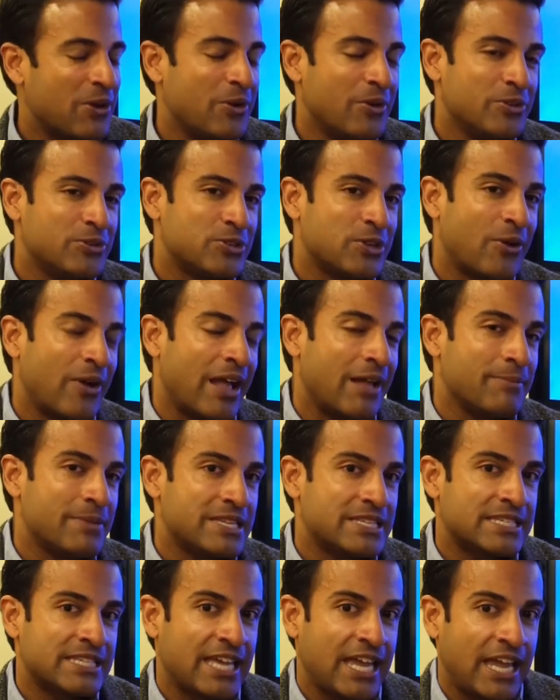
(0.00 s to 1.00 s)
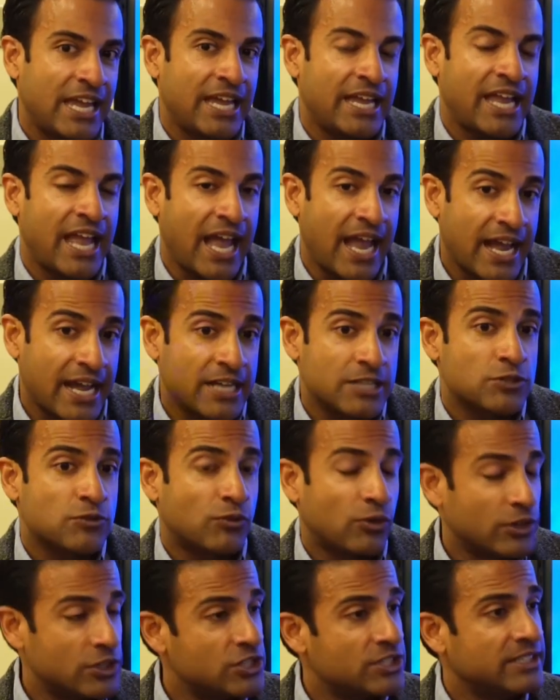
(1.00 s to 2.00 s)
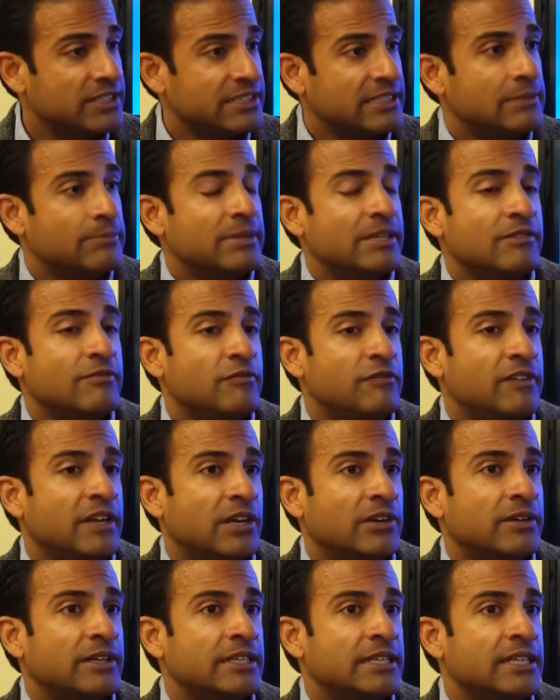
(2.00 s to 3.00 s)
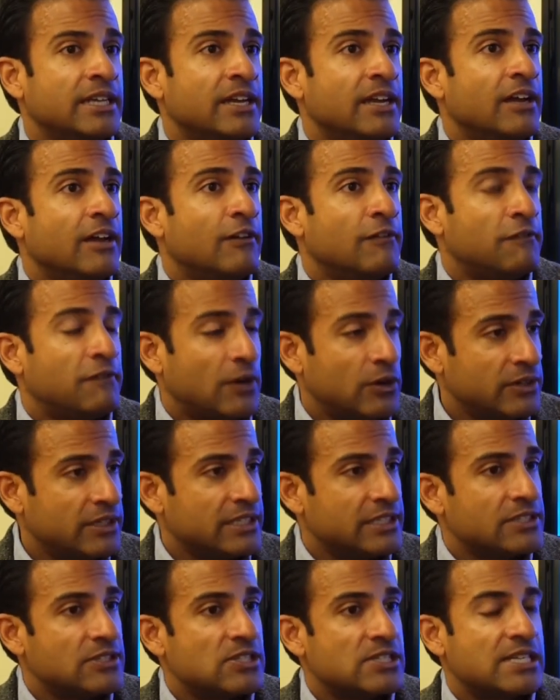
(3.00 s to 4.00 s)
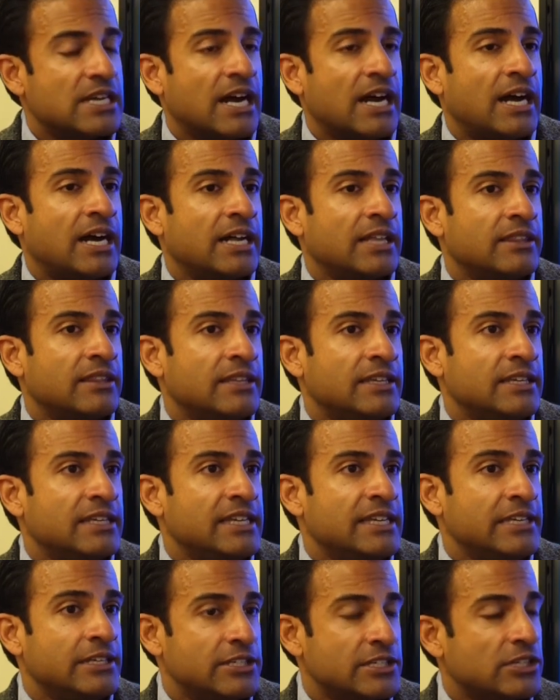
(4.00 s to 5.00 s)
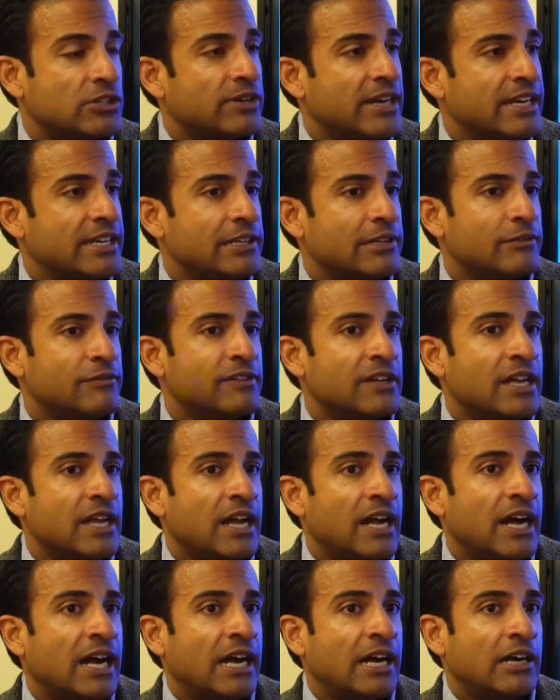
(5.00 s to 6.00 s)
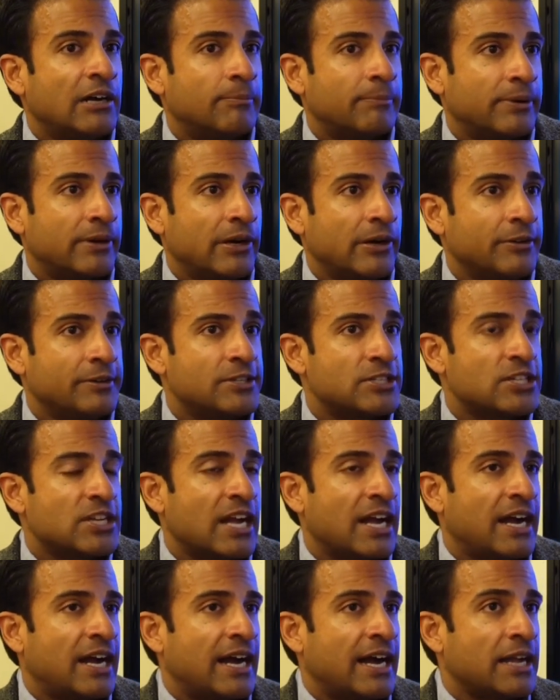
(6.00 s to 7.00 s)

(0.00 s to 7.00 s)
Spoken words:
So MSK has fortunately been very focused on the integrative approach.